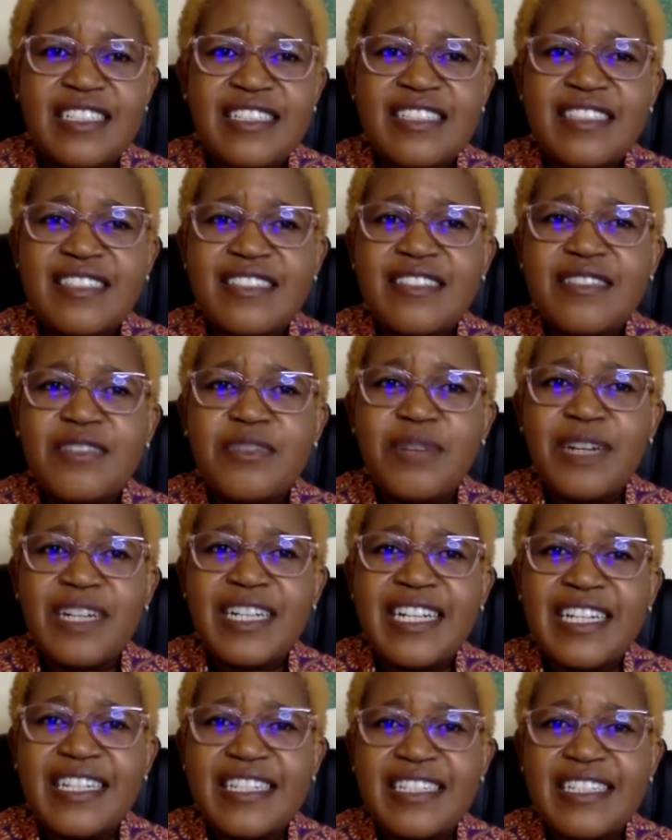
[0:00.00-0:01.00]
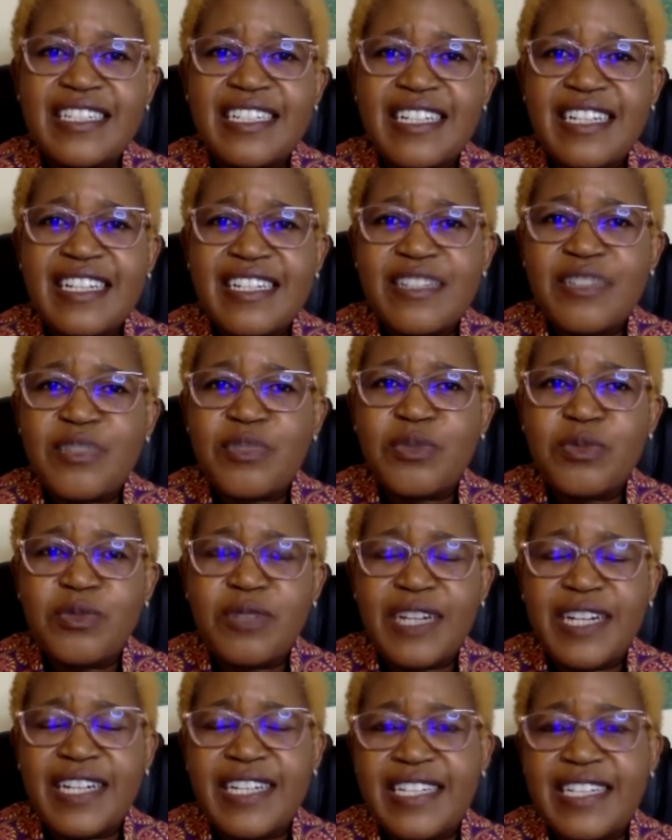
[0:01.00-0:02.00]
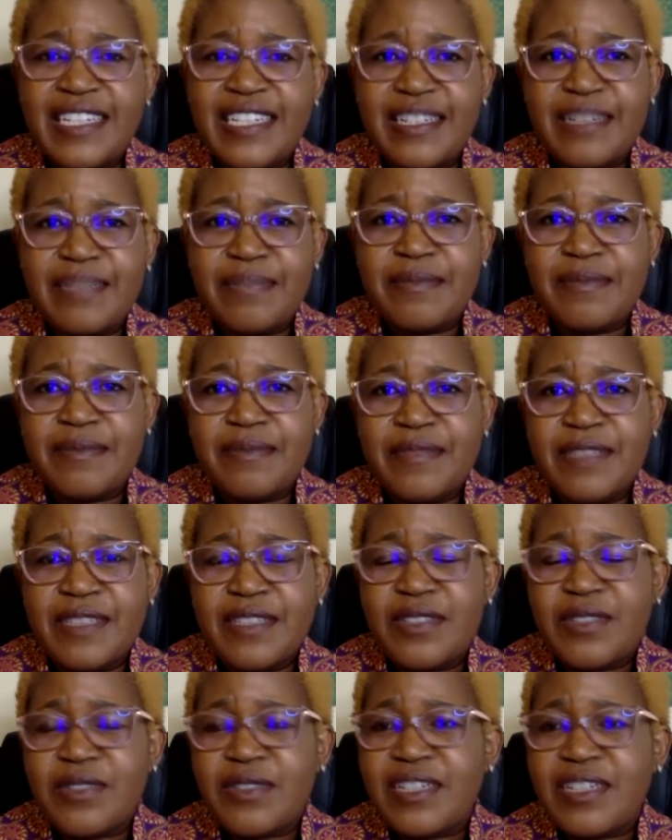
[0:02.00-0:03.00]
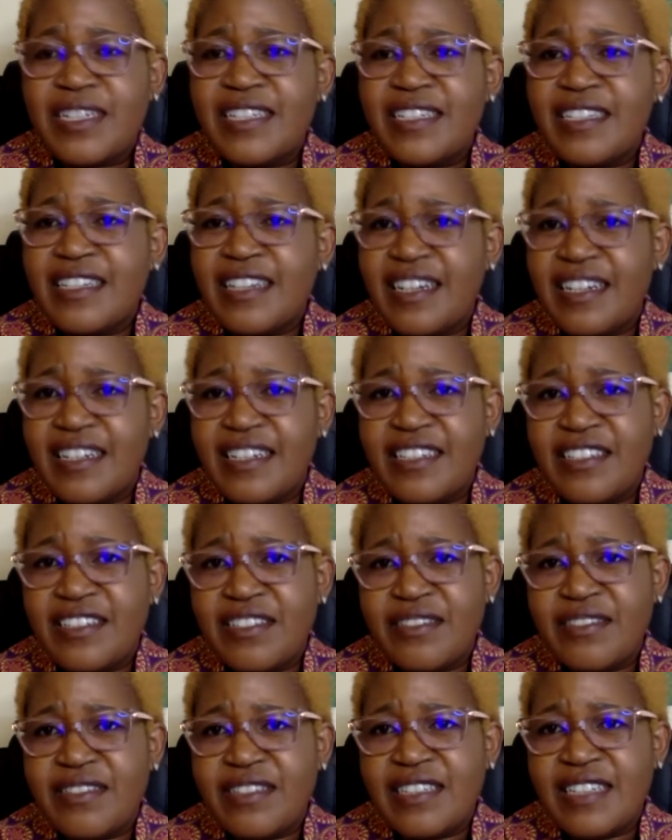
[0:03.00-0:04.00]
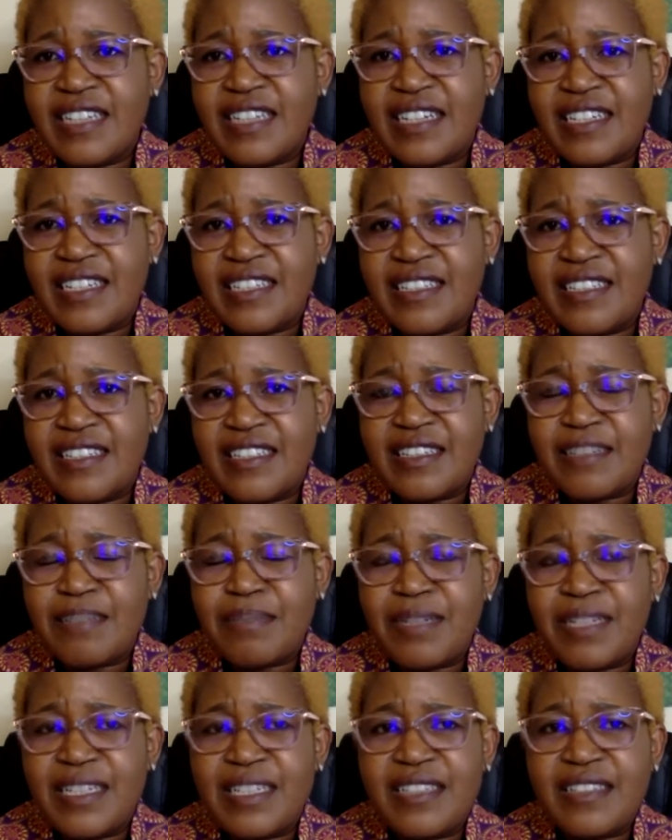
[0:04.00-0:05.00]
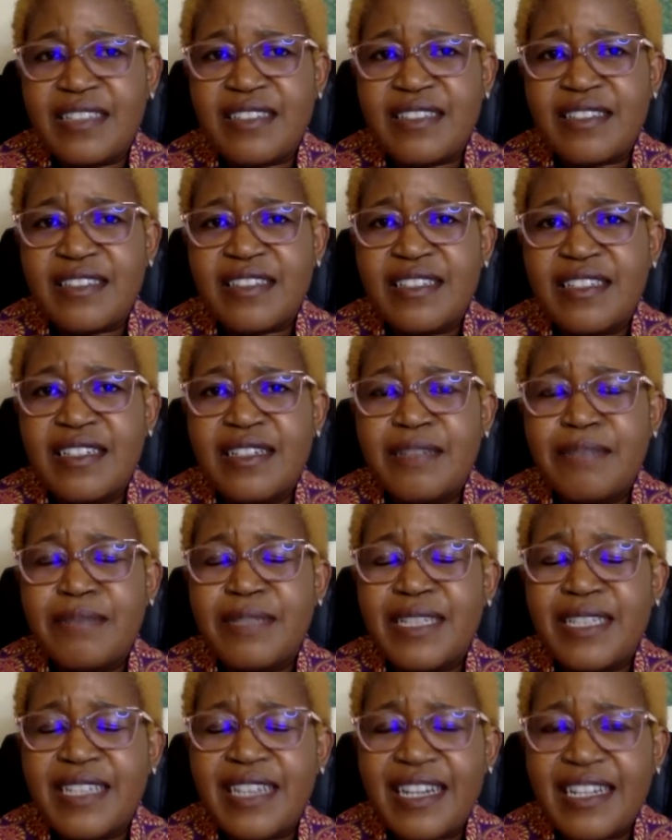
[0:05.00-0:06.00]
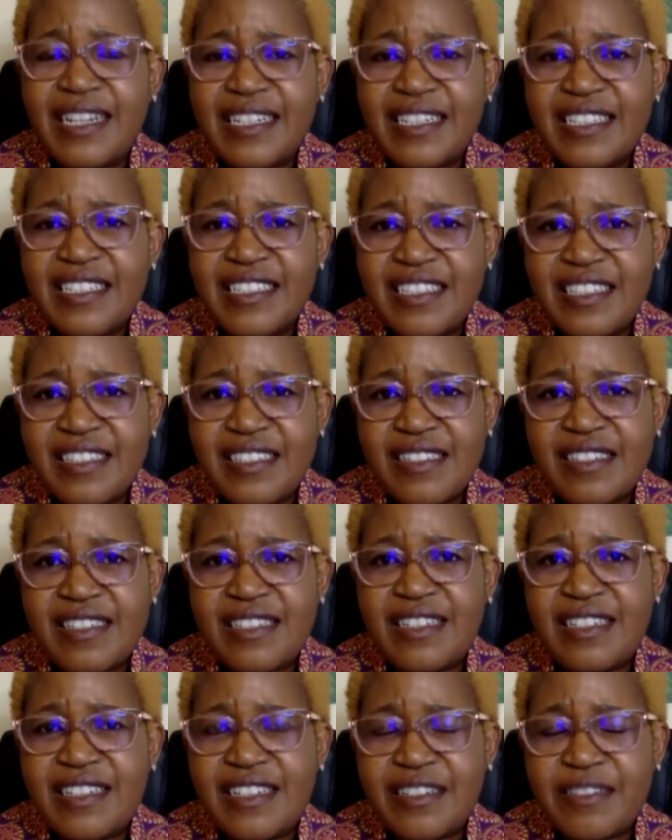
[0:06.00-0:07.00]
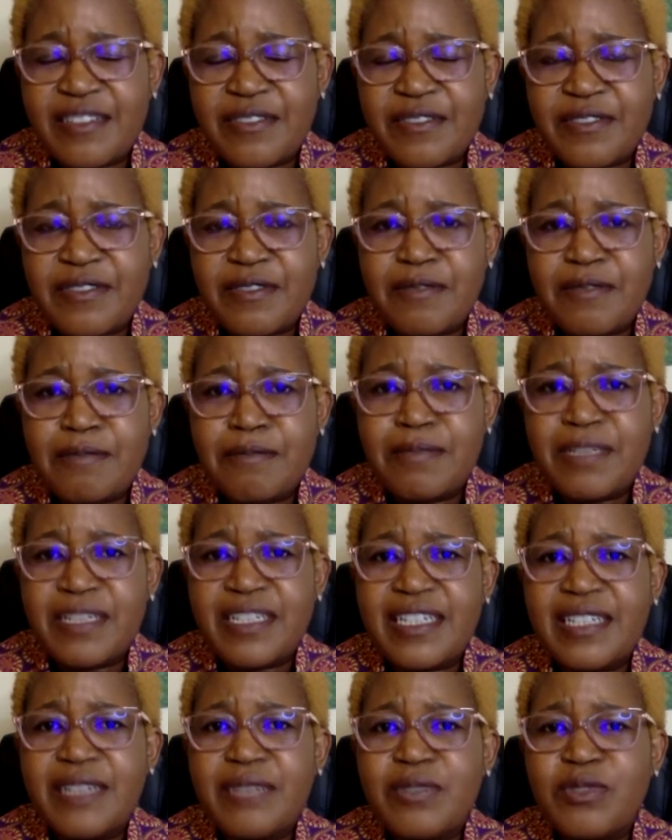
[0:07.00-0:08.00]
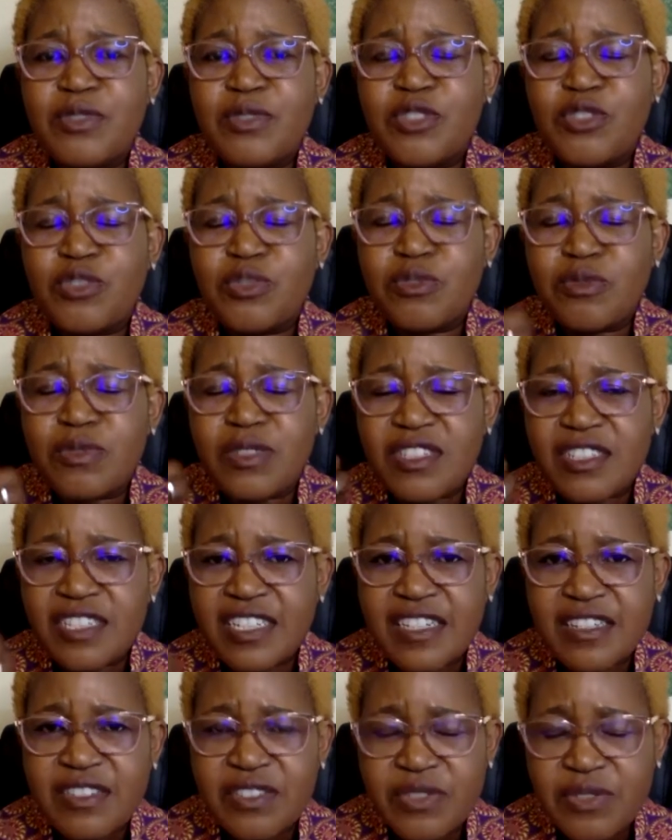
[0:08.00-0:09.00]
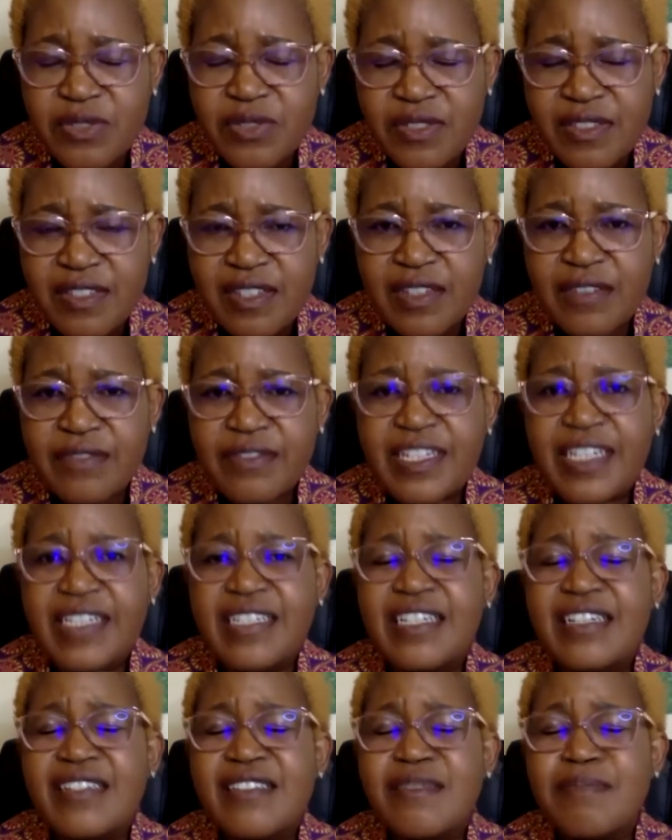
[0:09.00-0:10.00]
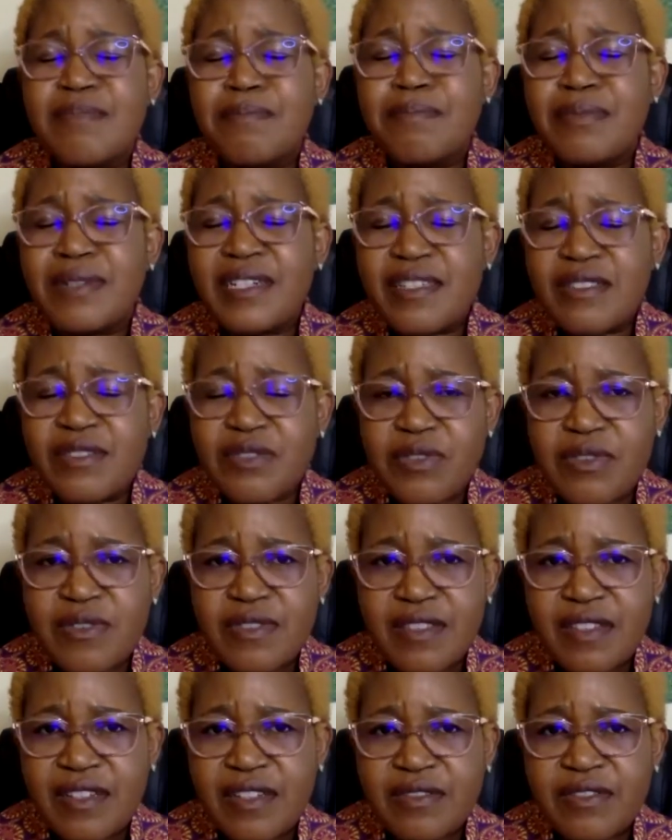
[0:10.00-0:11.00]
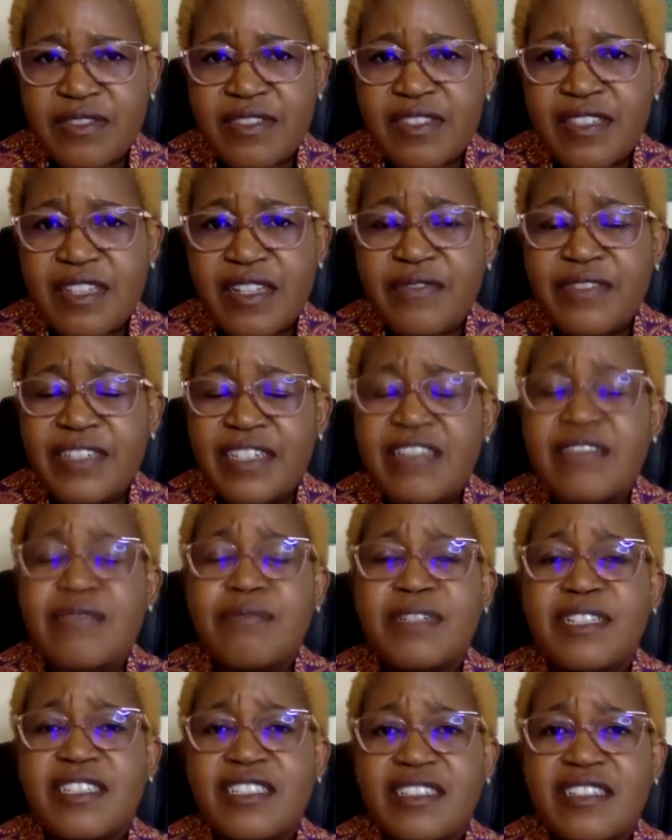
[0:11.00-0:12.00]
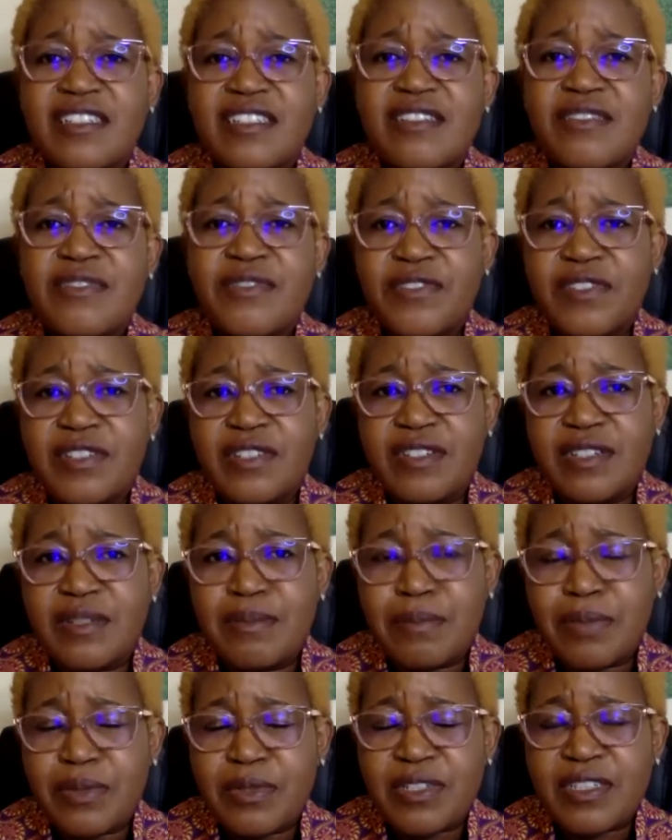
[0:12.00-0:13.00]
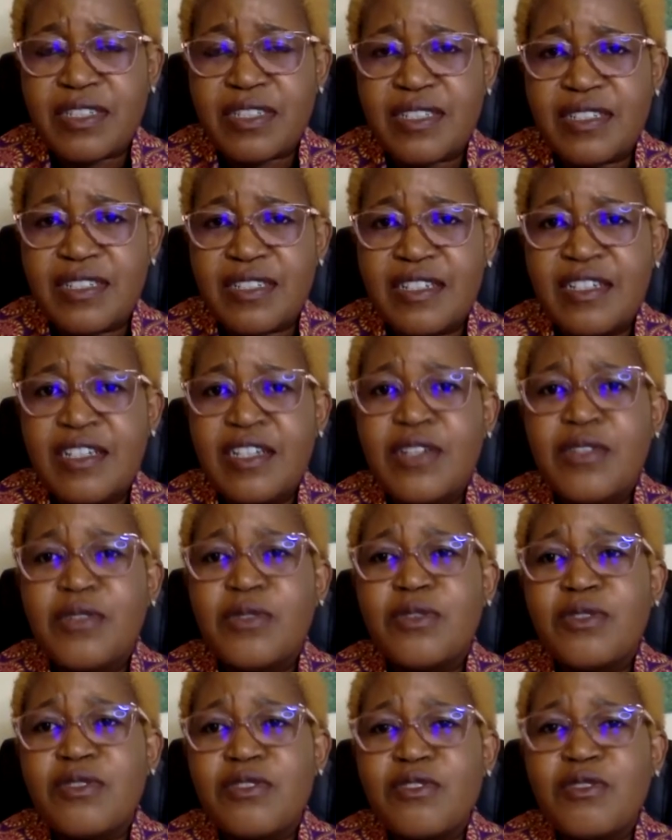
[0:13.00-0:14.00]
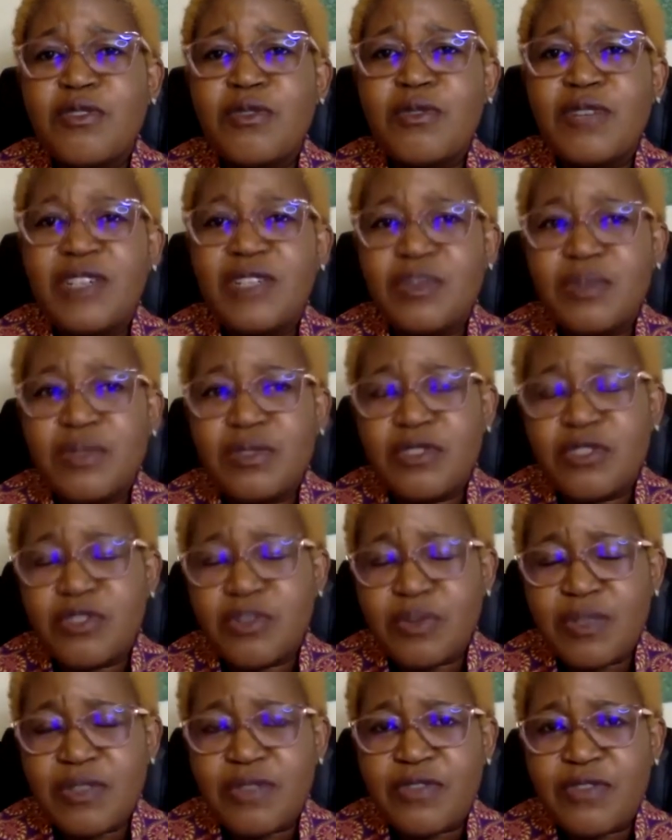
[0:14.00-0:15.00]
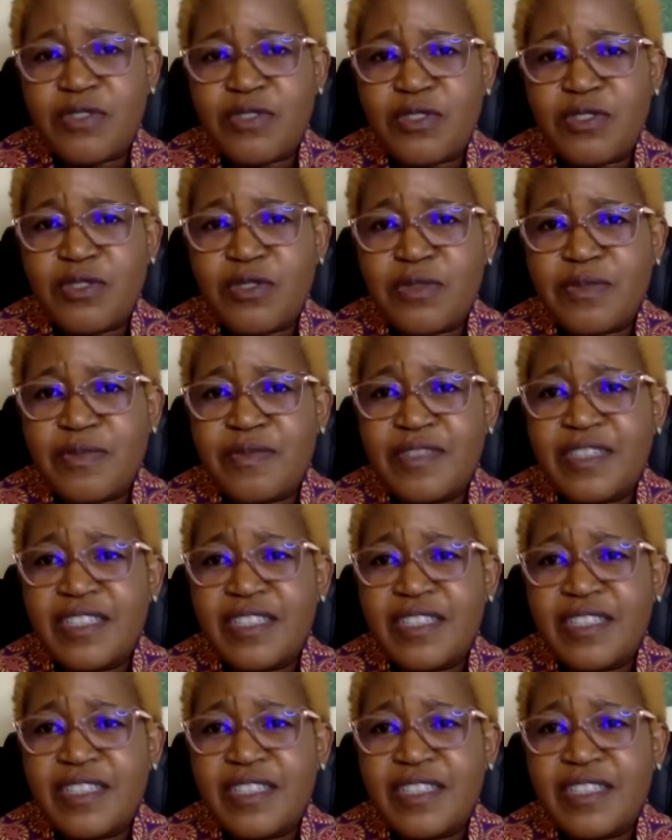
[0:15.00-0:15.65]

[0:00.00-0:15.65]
This is what I realize who I am. So I encourage you, if you are in that place, be courageous enough, be able to trust yourself and express yourself. Self-expression is very important because no one will do it for you.